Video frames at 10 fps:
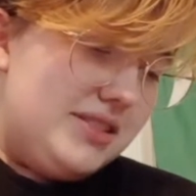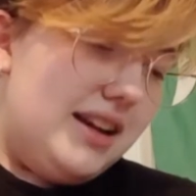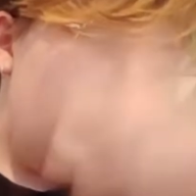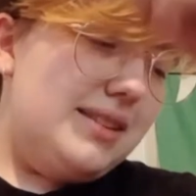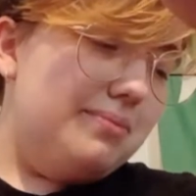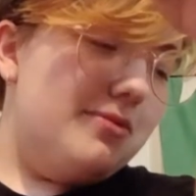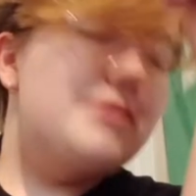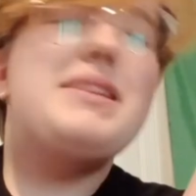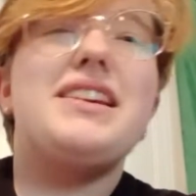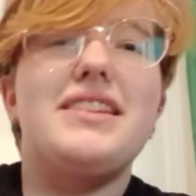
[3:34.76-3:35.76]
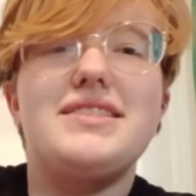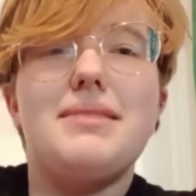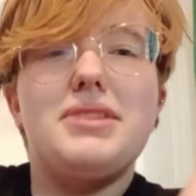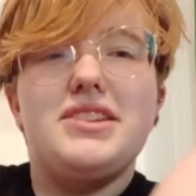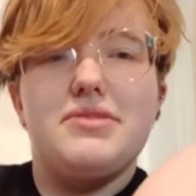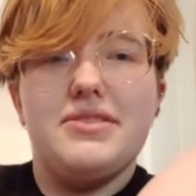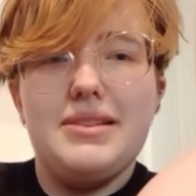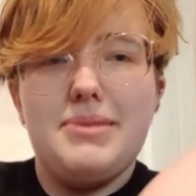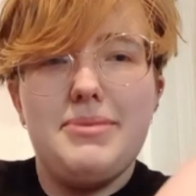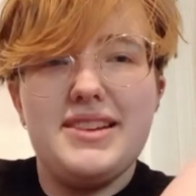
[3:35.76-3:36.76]
For me at least, I'm gonna do it
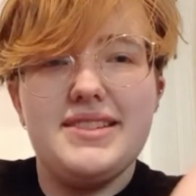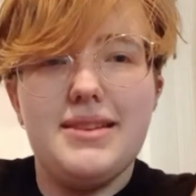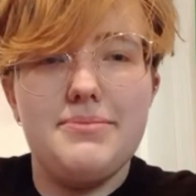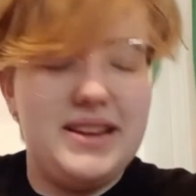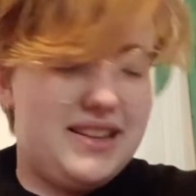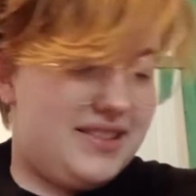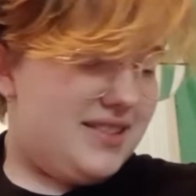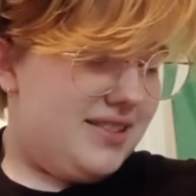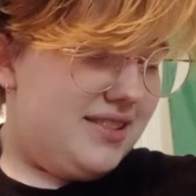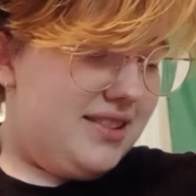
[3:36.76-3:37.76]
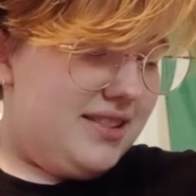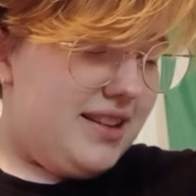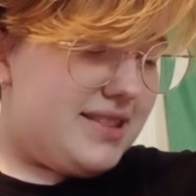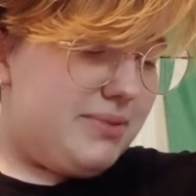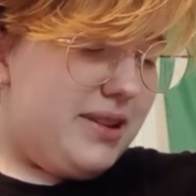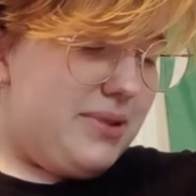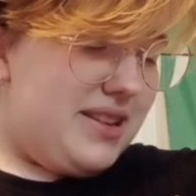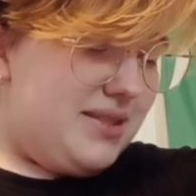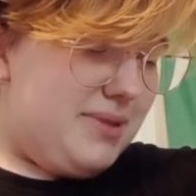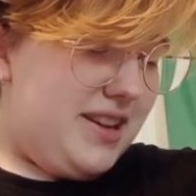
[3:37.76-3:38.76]
around my bicep because that's where I want
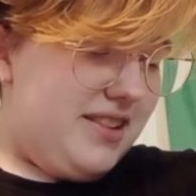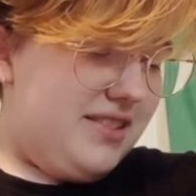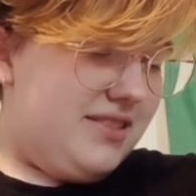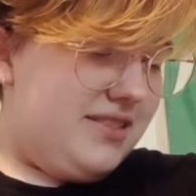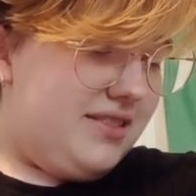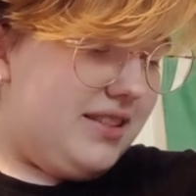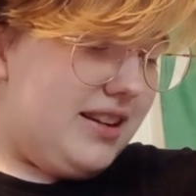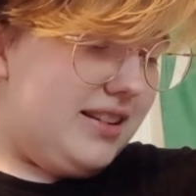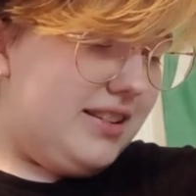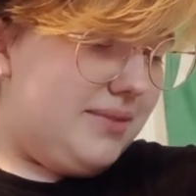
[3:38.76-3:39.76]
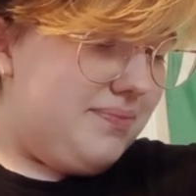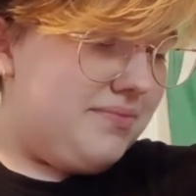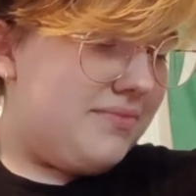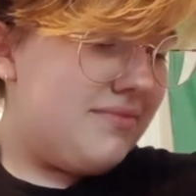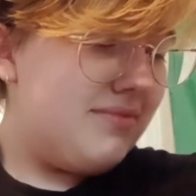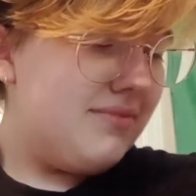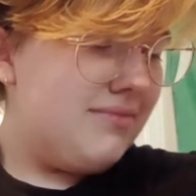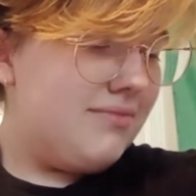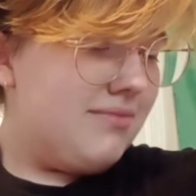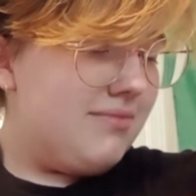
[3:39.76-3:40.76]
it to be. And
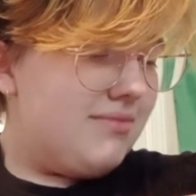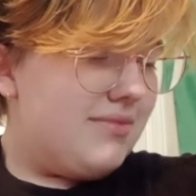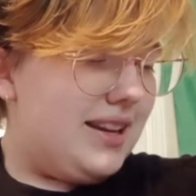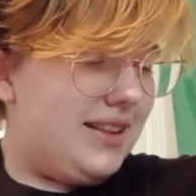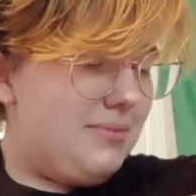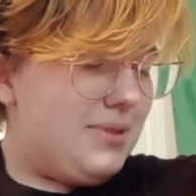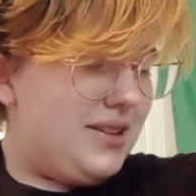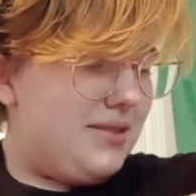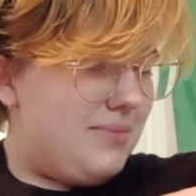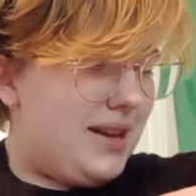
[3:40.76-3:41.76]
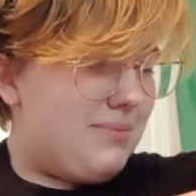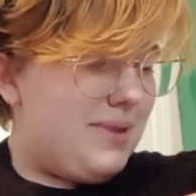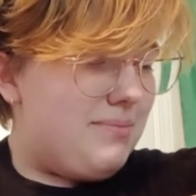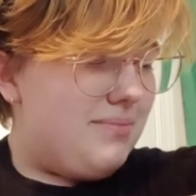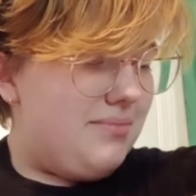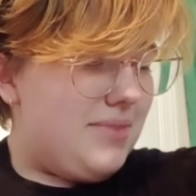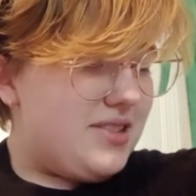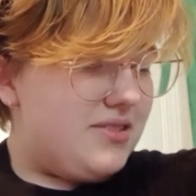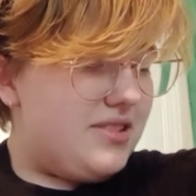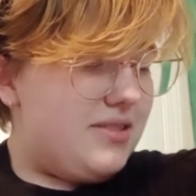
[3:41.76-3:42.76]
then I'm gonna make my
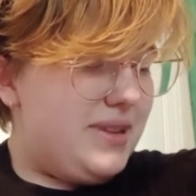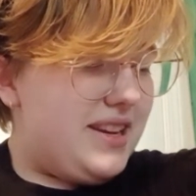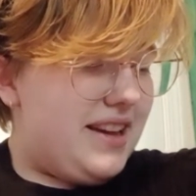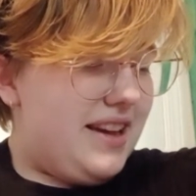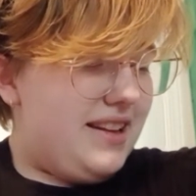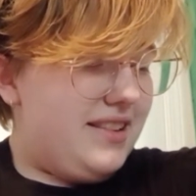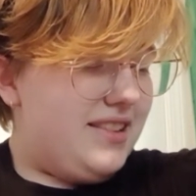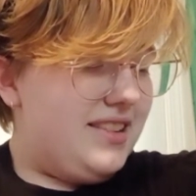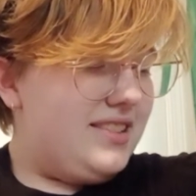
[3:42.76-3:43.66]
muscles all big, and